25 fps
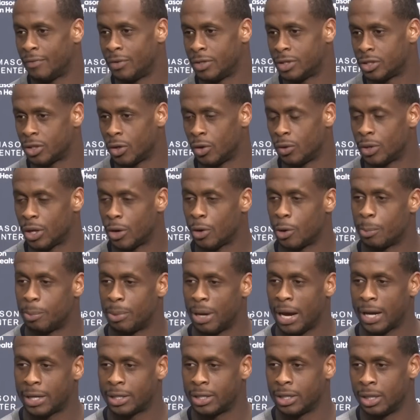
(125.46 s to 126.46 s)
And so they were
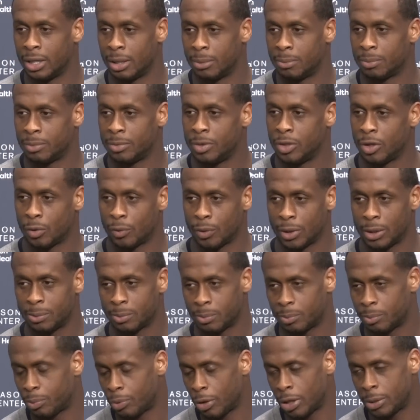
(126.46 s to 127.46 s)
backed up, really
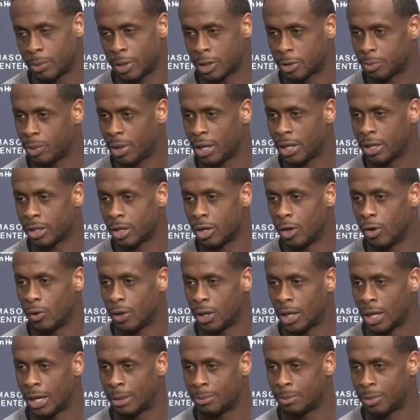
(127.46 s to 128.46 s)
pretty much playing the goal
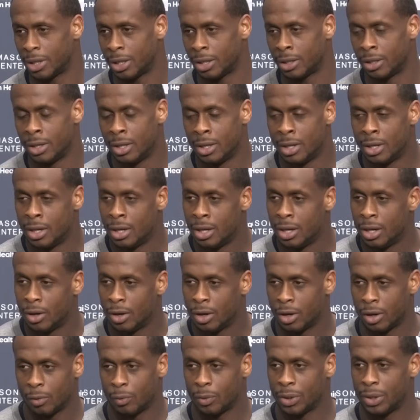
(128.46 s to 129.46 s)
line. But
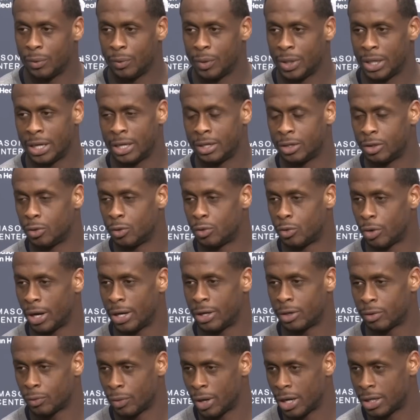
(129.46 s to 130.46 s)
we didn't do great
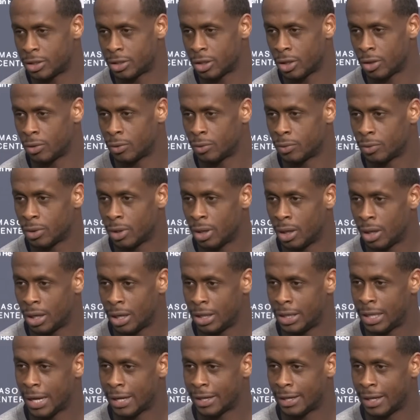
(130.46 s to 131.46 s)
in the red zone
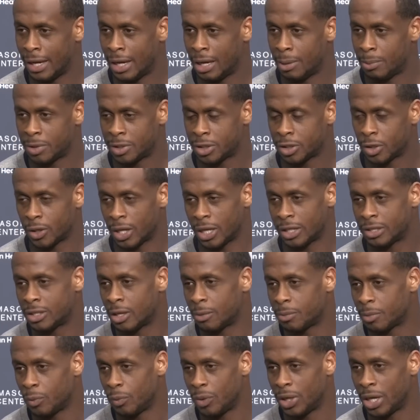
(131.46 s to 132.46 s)
in that game. And so that's
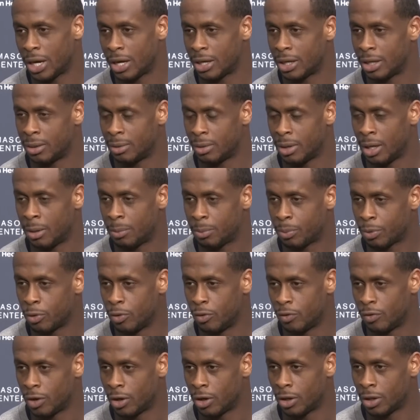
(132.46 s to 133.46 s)
something we got to
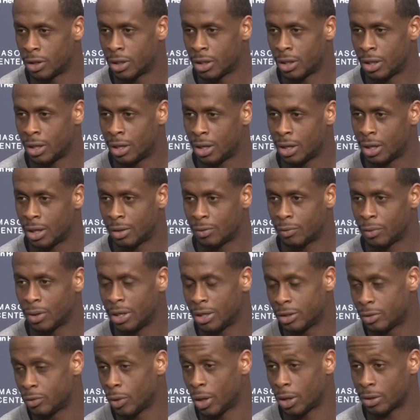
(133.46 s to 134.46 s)
improve on. Really
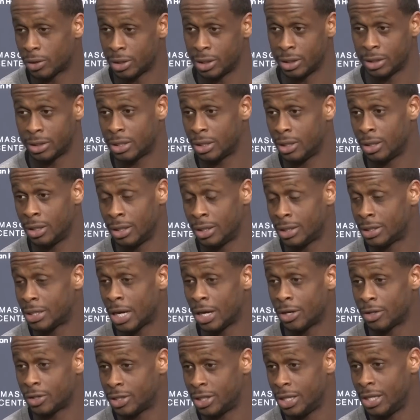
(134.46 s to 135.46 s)
throughout the
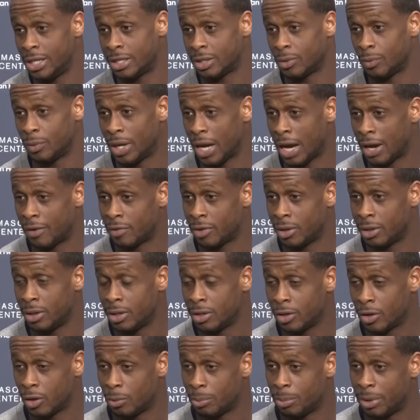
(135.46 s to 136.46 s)
entire season, we
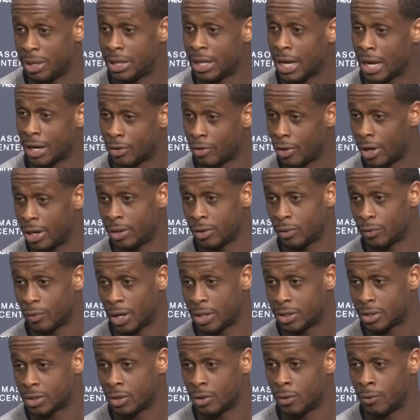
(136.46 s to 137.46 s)
haven't, been that great in the
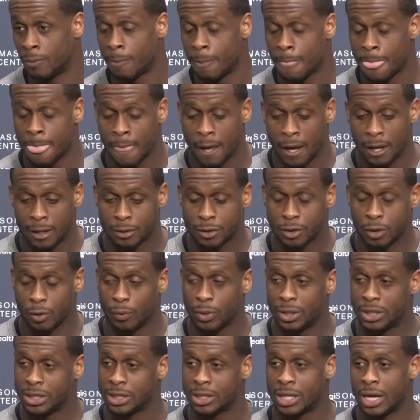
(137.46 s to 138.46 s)
red zone. And so
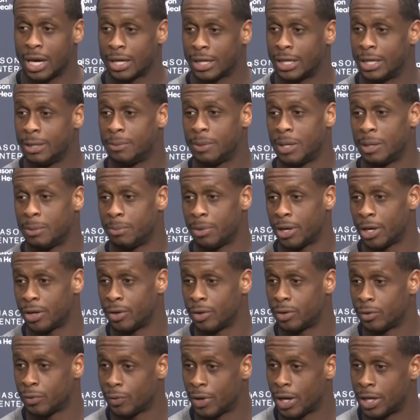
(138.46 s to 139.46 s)
we just got to keep getting better
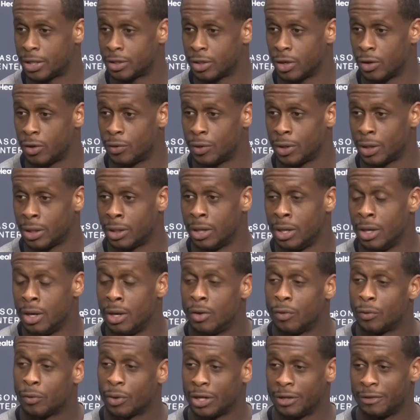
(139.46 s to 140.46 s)
in the red zone and
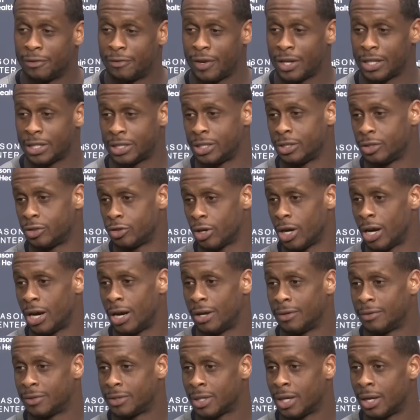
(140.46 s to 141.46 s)
really finishing
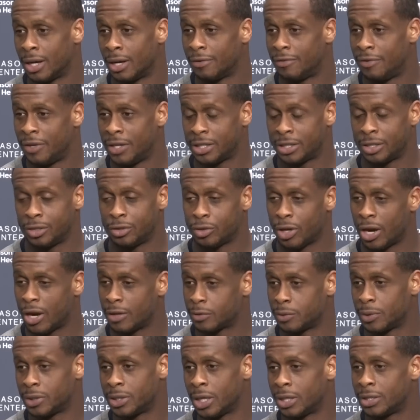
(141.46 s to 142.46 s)
drives
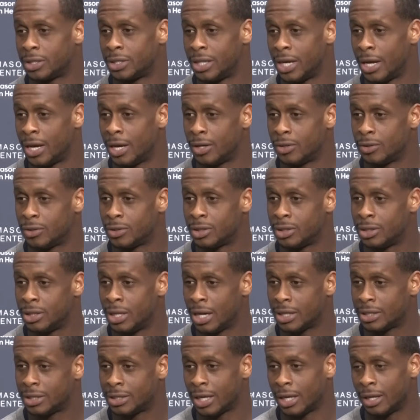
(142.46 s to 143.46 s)
with touchdowns,
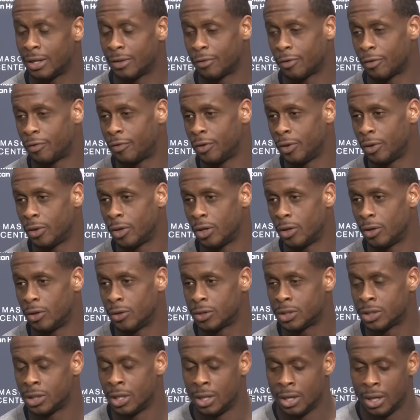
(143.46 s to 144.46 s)
not settling for field
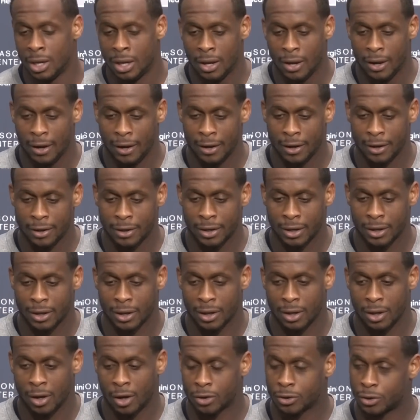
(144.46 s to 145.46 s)
goals, and
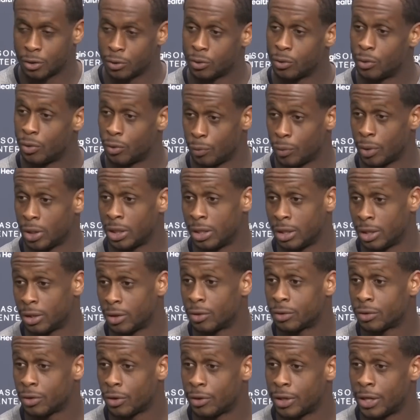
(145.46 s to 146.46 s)
also doing really good
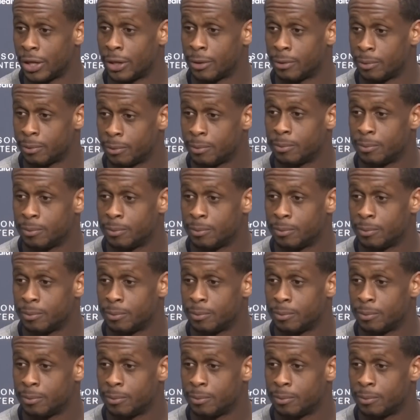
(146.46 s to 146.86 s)
on third down.